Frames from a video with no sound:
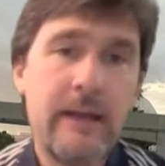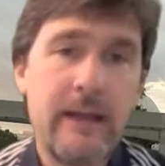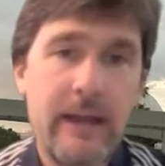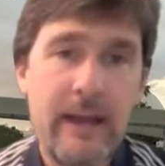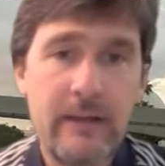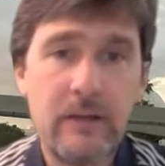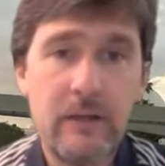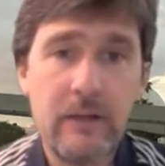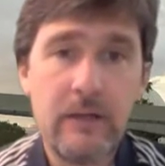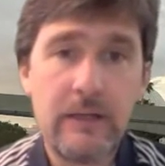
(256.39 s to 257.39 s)
And
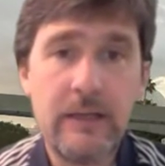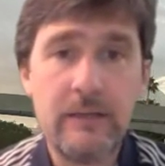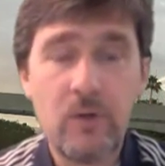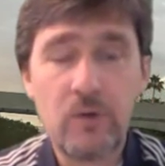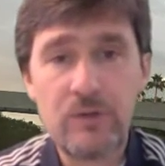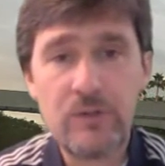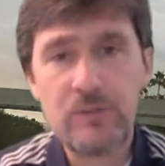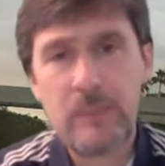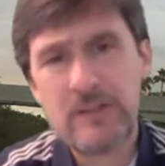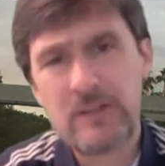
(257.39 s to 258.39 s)
again, those are
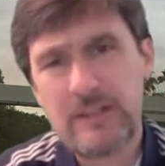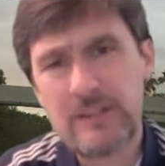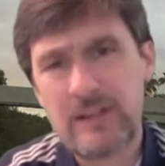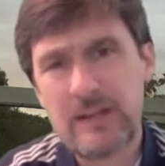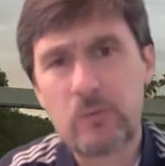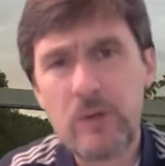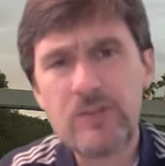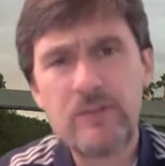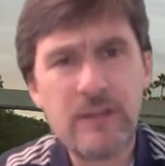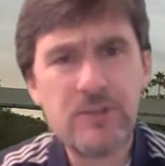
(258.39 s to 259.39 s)
just basically, it's like a
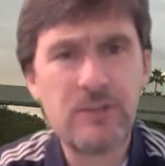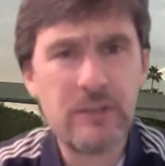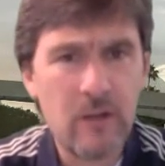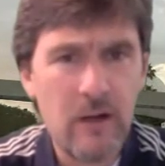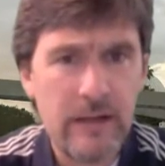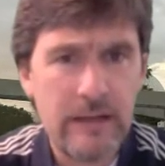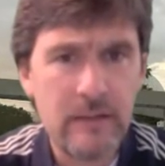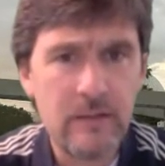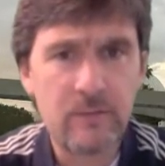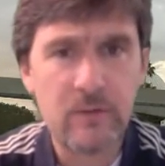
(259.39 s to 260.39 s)
reservation in
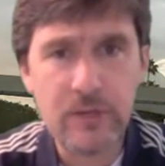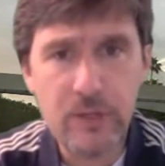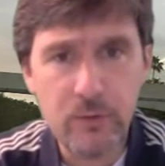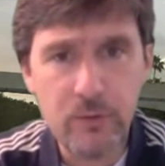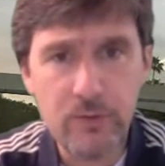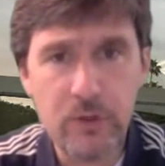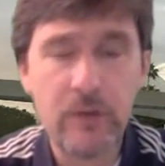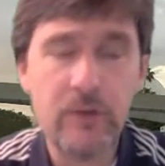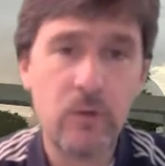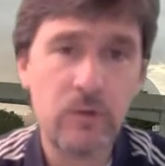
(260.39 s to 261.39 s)
line for you
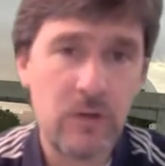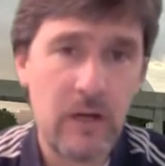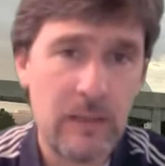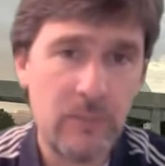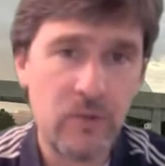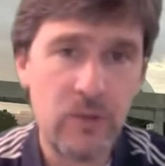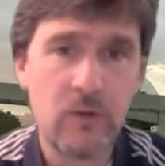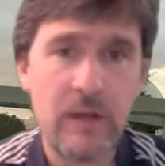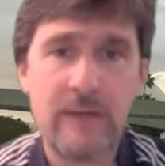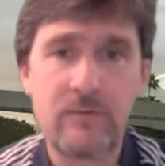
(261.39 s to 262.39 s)
during those times, so you
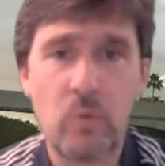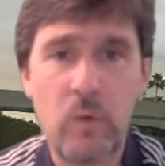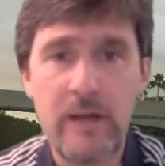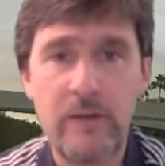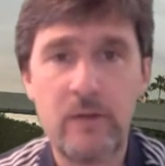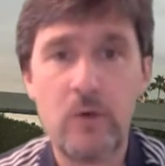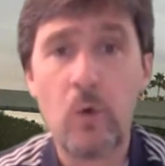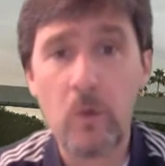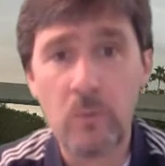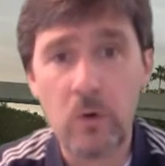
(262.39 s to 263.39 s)
don't have to wait in the
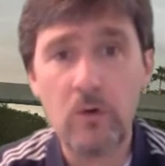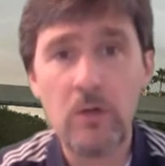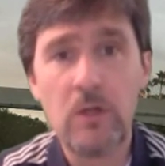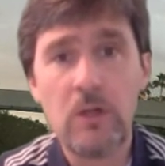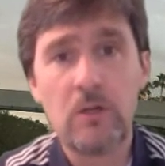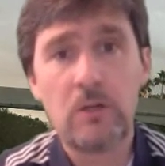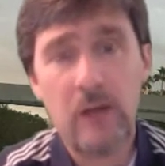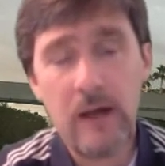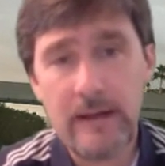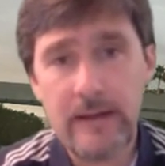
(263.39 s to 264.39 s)
normal
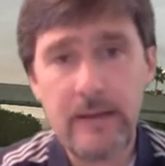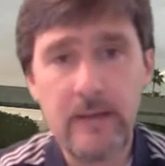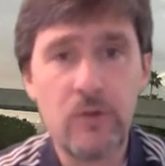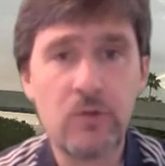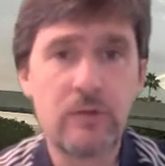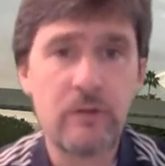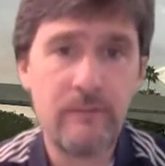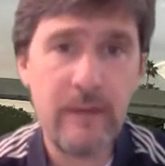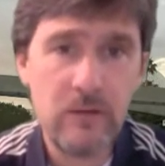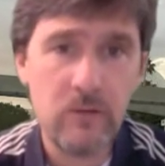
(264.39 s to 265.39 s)
line. And again, those are
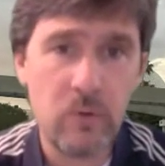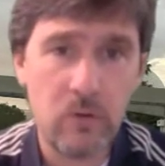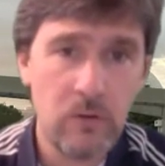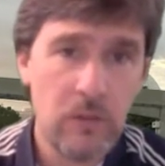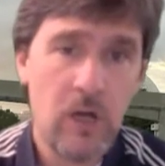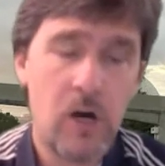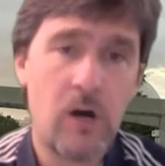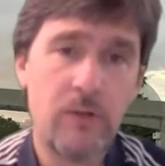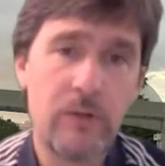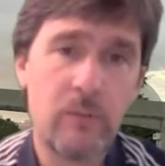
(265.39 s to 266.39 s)
available
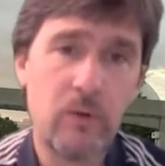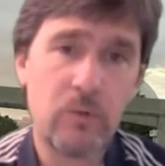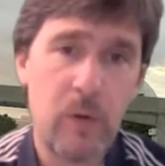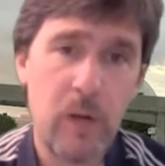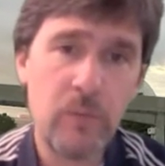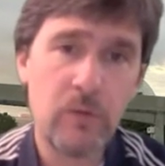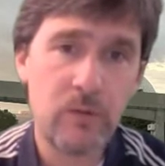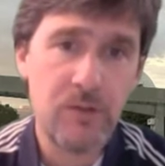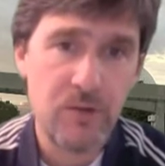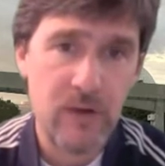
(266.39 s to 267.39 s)
on their most
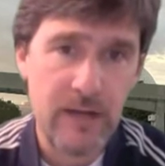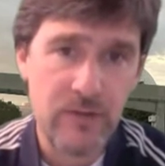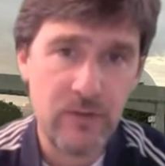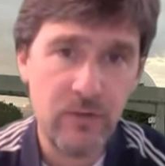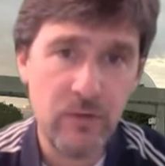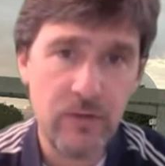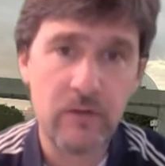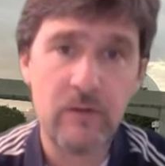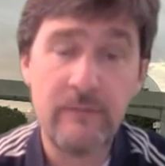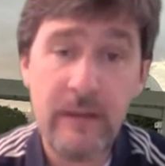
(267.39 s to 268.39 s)
popular attractions, and
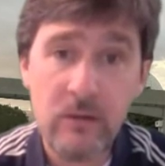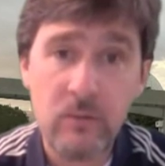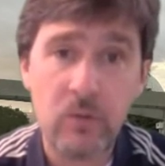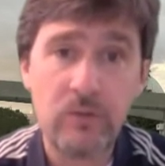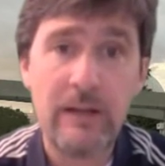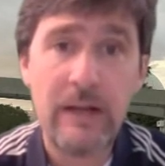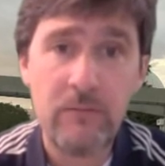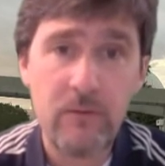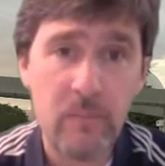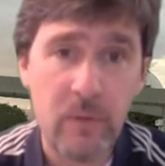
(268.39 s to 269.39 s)
they're available to
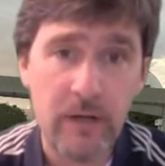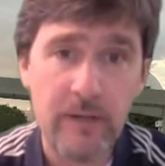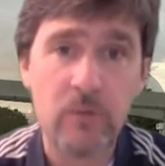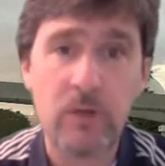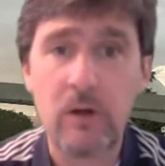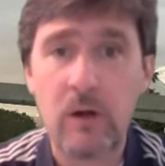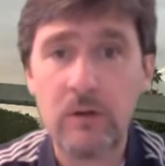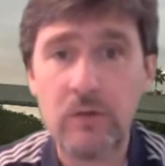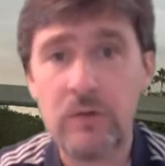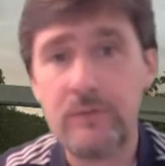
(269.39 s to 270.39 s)
everybody
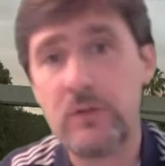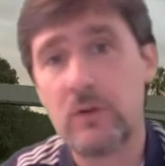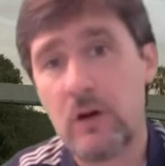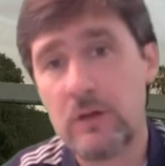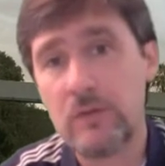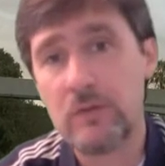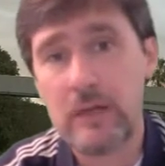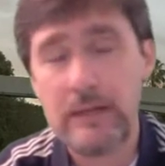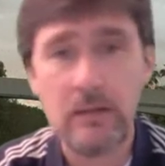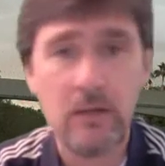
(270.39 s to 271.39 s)
regardless if you're on site